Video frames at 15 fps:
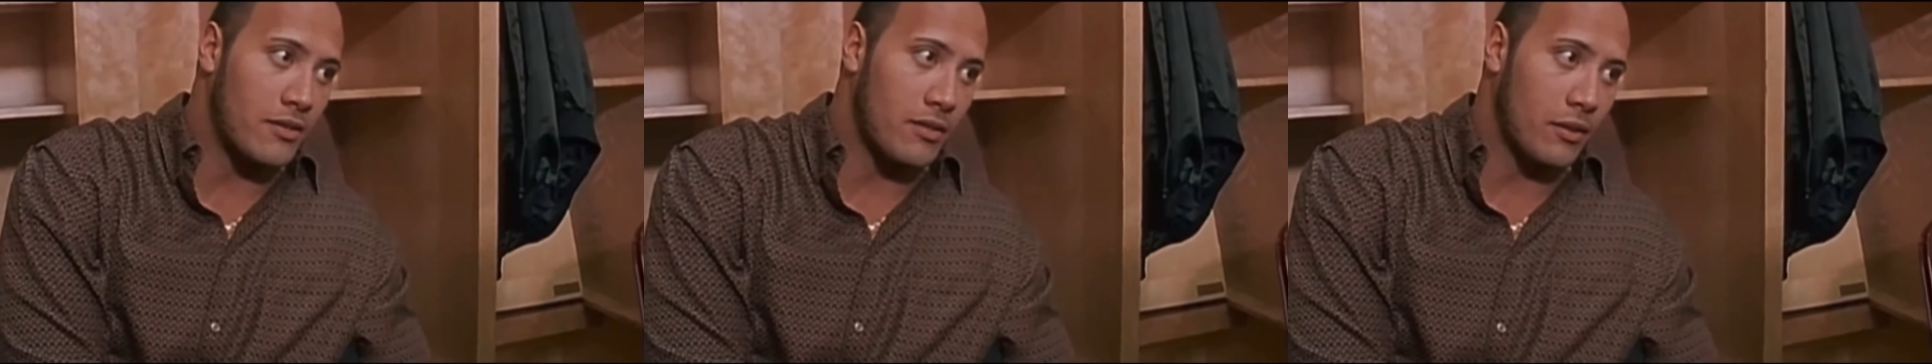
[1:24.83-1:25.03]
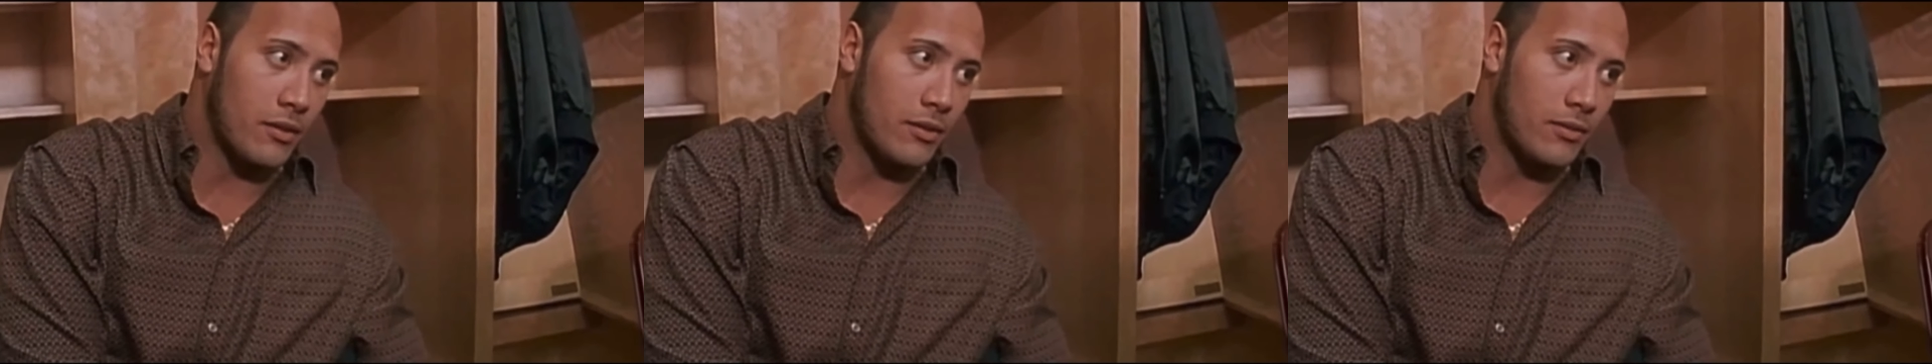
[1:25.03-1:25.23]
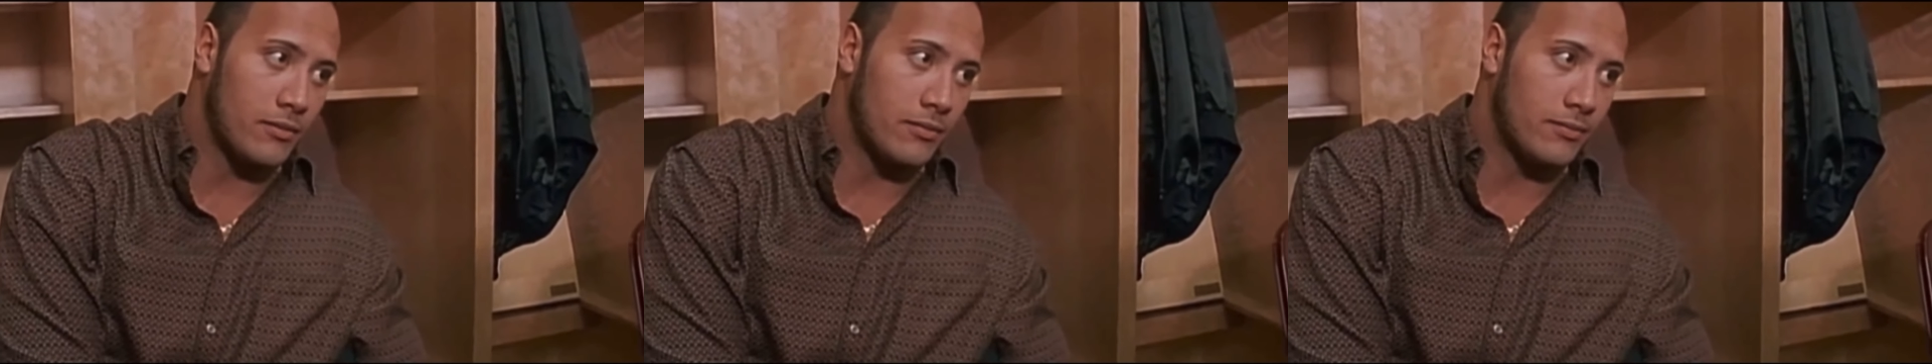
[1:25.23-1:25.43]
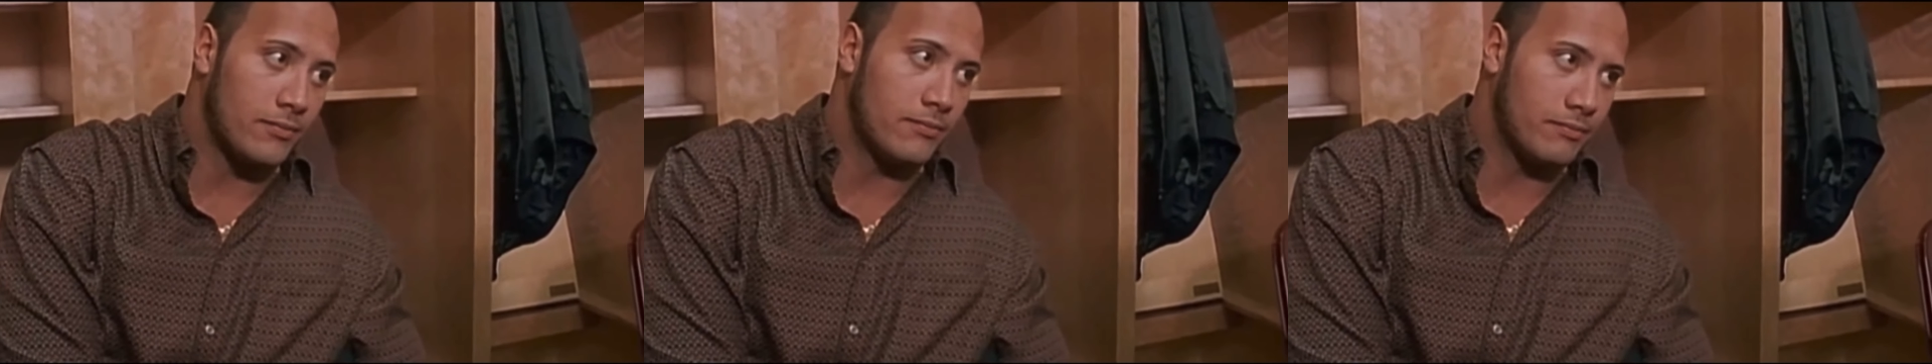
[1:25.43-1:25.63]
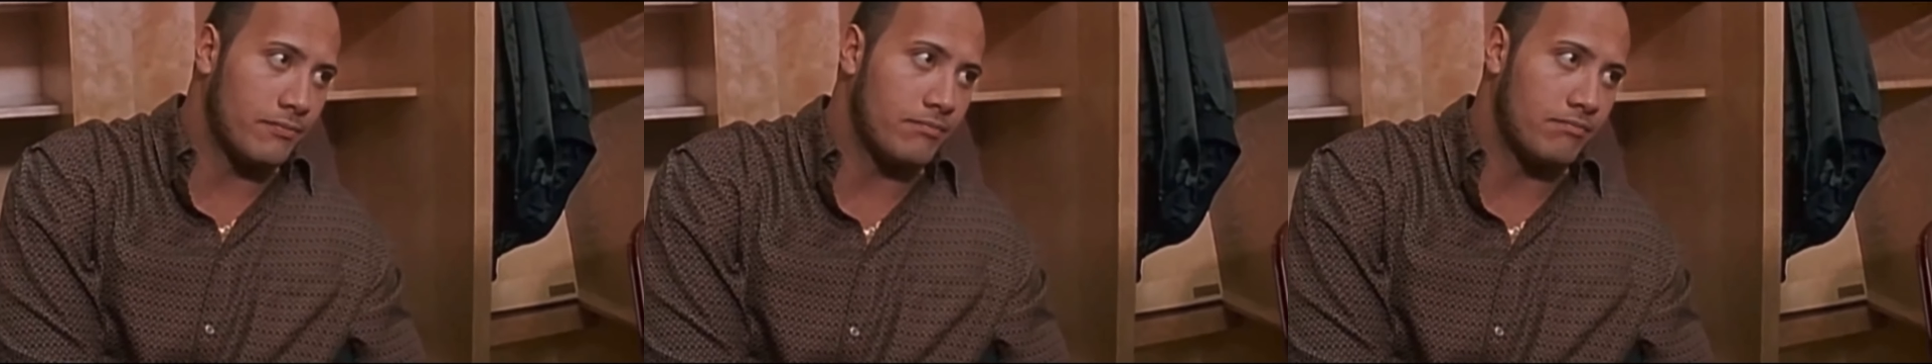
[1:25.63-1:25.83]
so
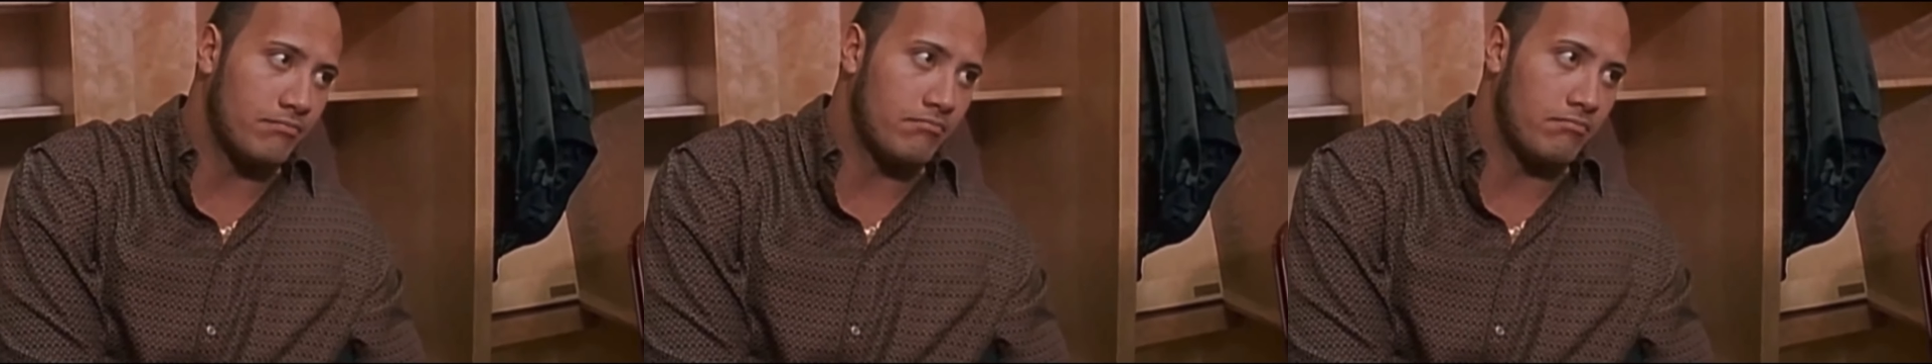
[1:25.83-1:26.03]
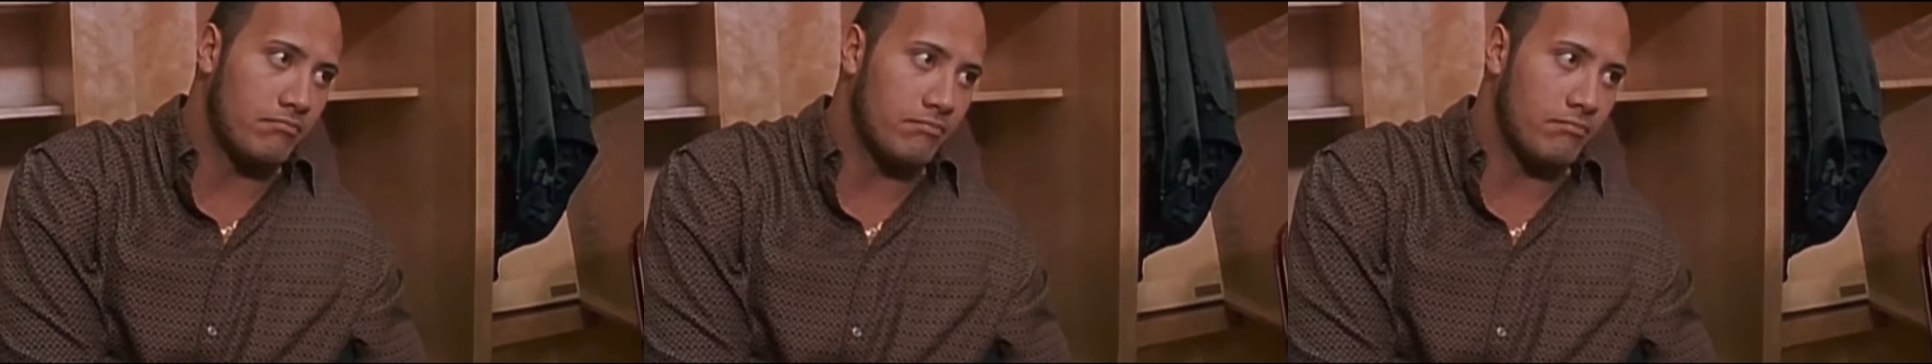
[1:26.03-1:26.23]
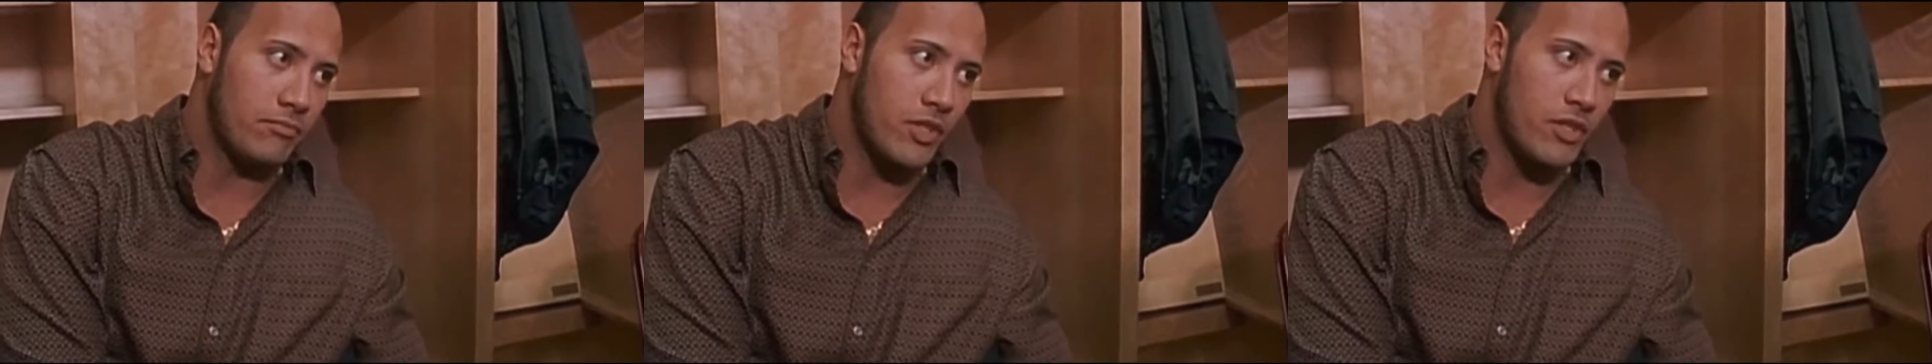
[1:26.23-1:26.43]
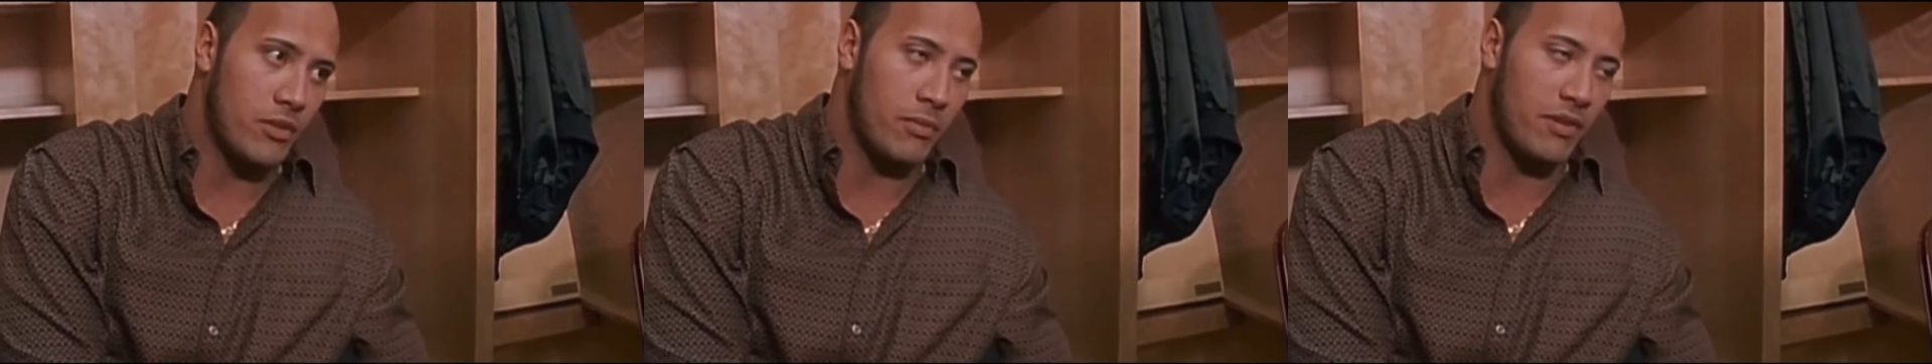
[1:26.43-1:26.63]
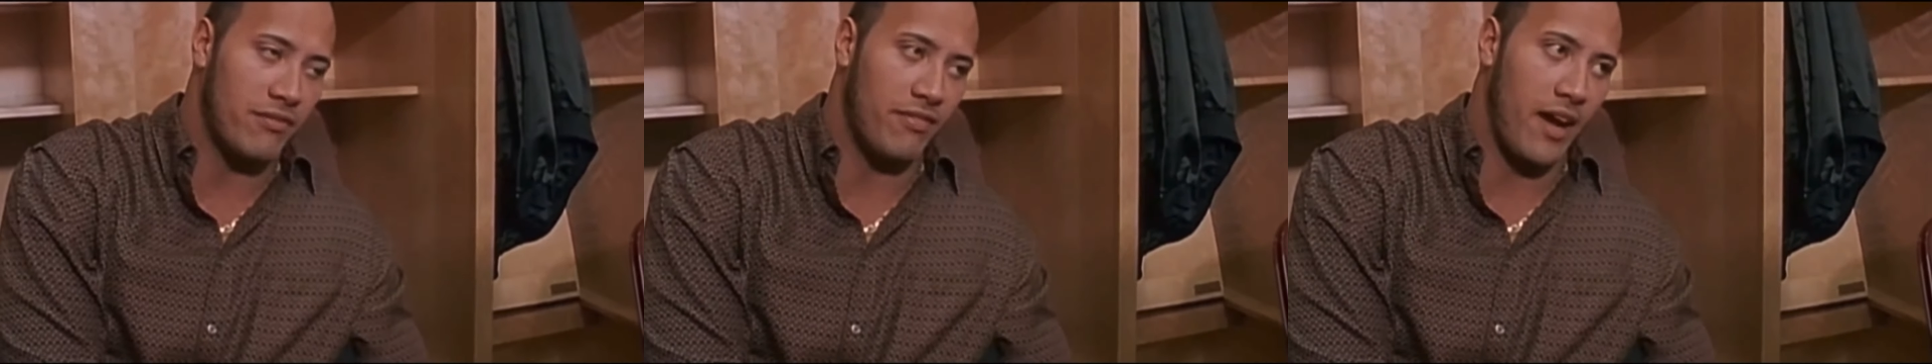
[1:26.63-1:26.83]
it should
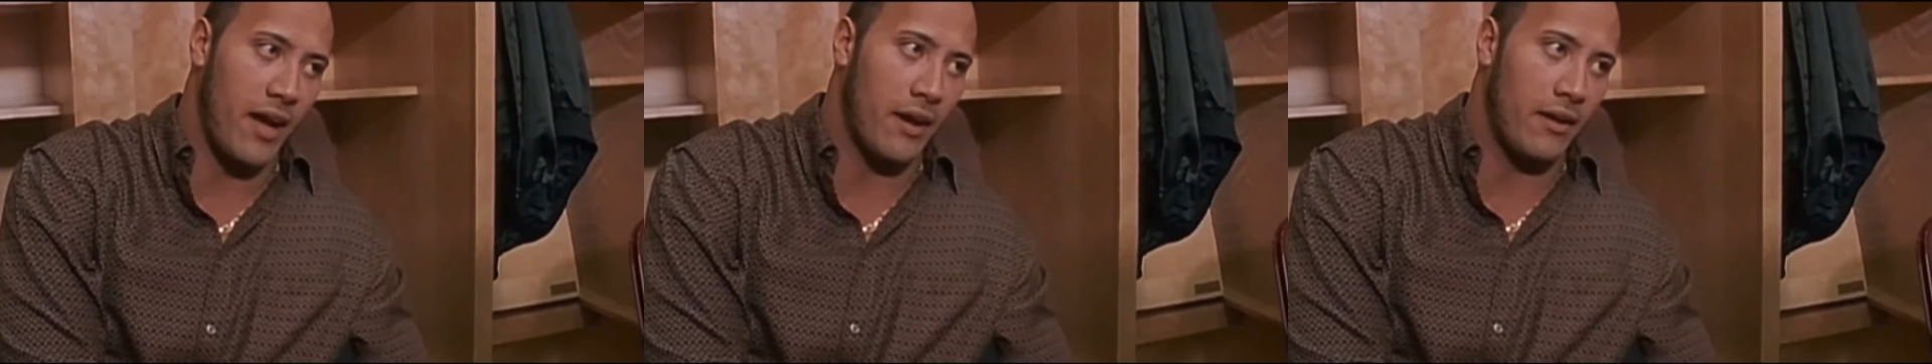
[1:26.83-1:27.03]
be fine.